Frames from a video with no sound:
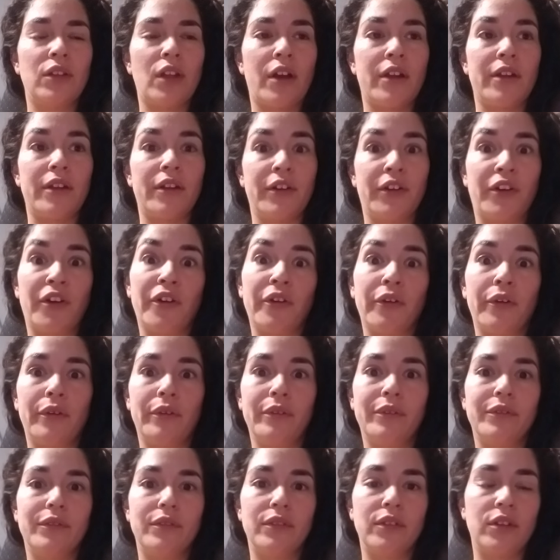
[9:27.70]
a
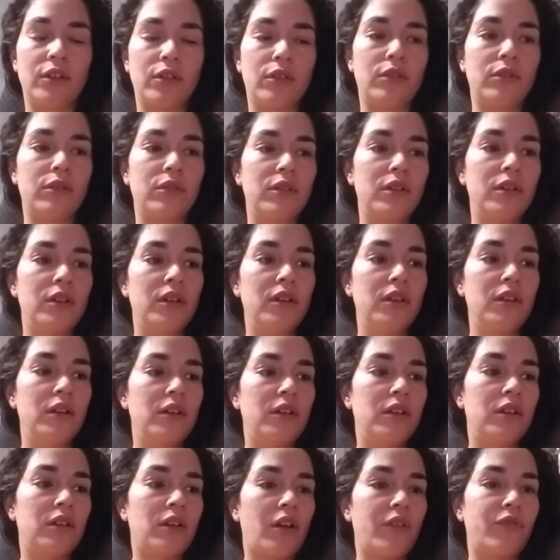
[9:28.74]
girl, you know,
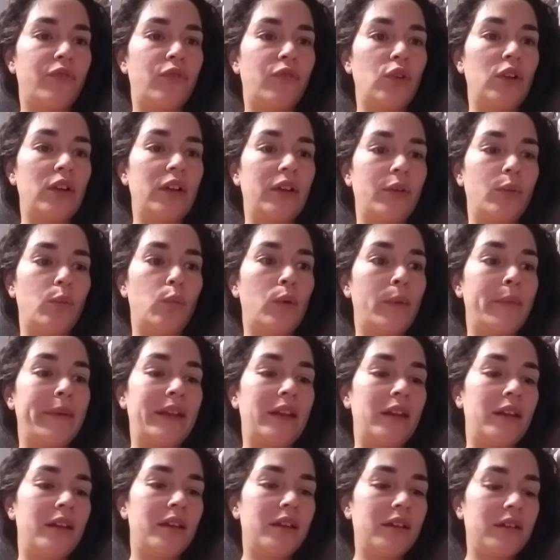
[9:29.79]
not fully
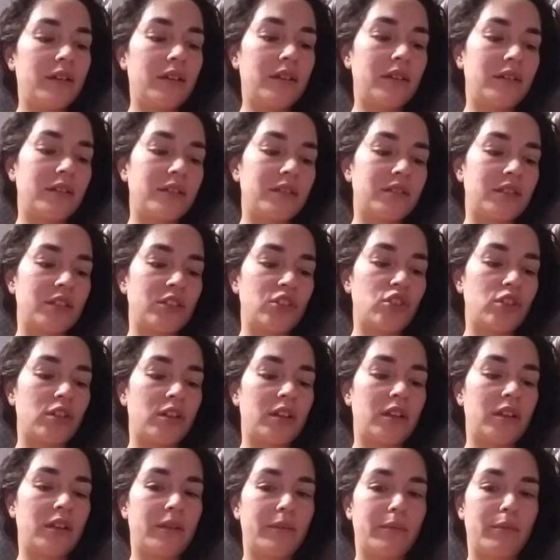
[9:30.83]
woman,
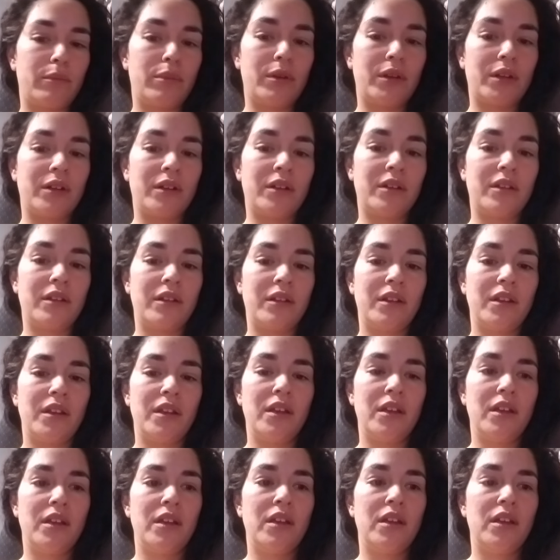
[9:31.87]
essentially. But,
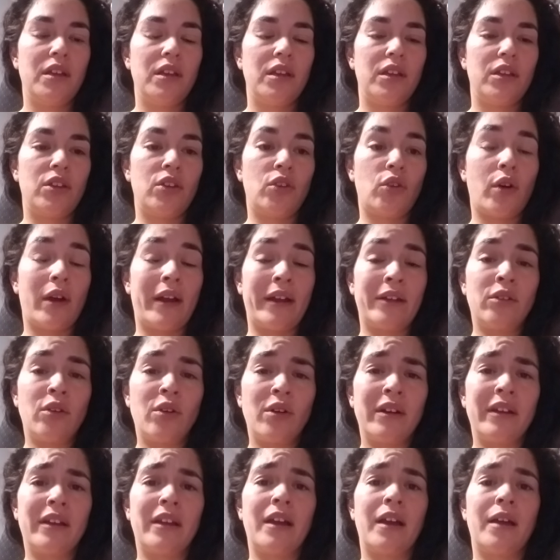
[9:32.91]
you know I
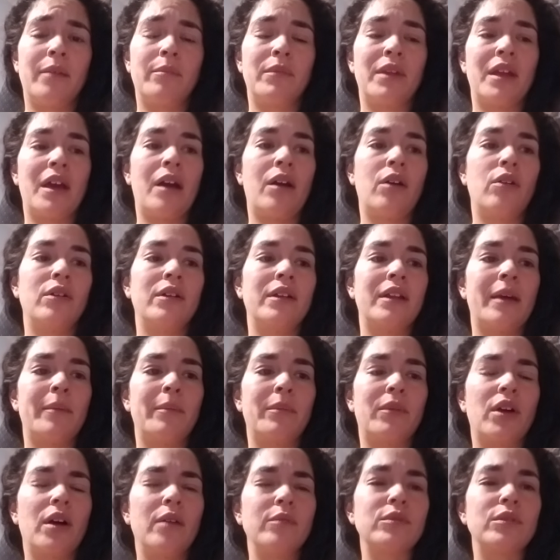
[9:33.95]
am now, and I'm
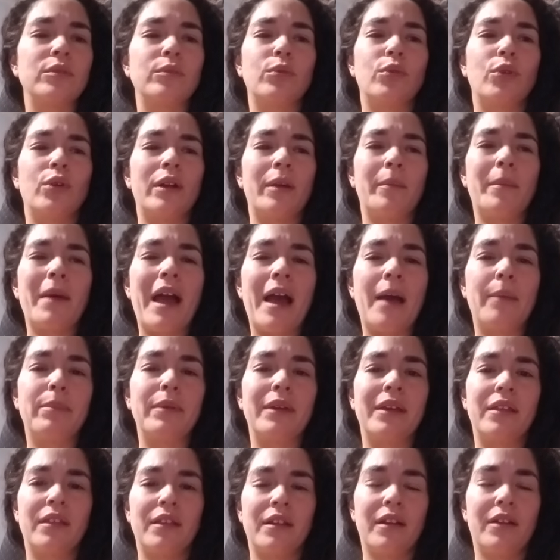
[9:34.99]
comfortable, and I'm
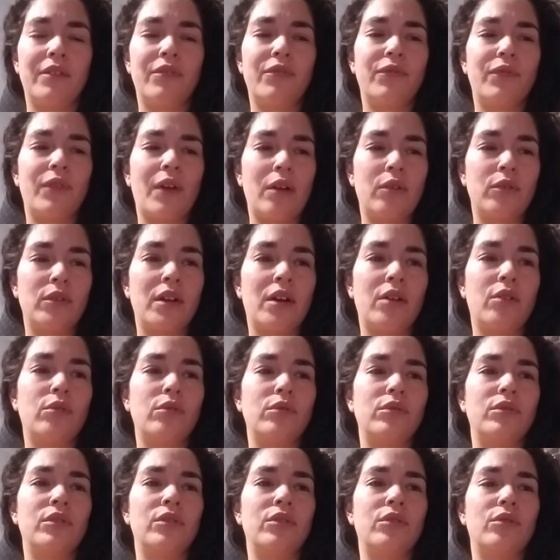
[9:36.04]
happy that I found
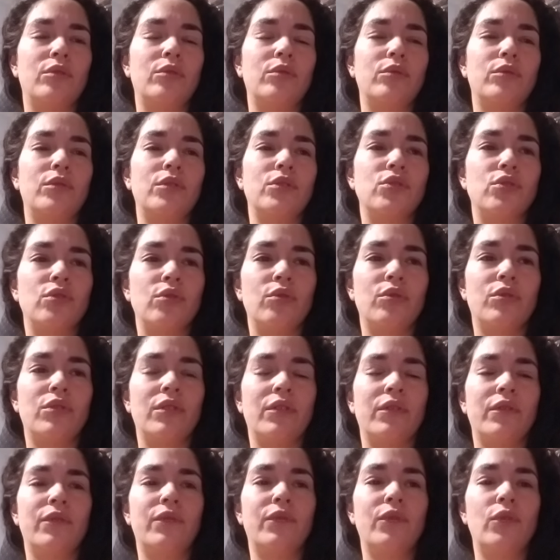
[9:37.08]
out, you know, the truth
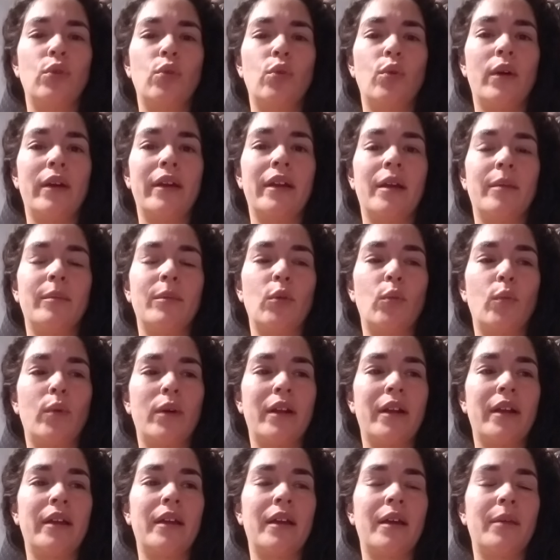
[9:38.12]
of who I am and what
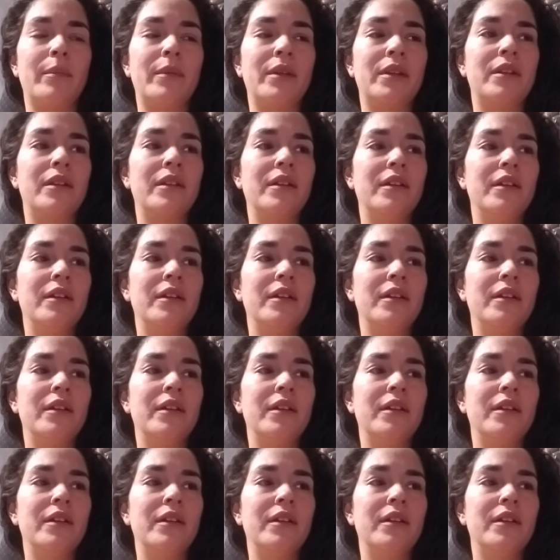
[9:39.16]
I am, and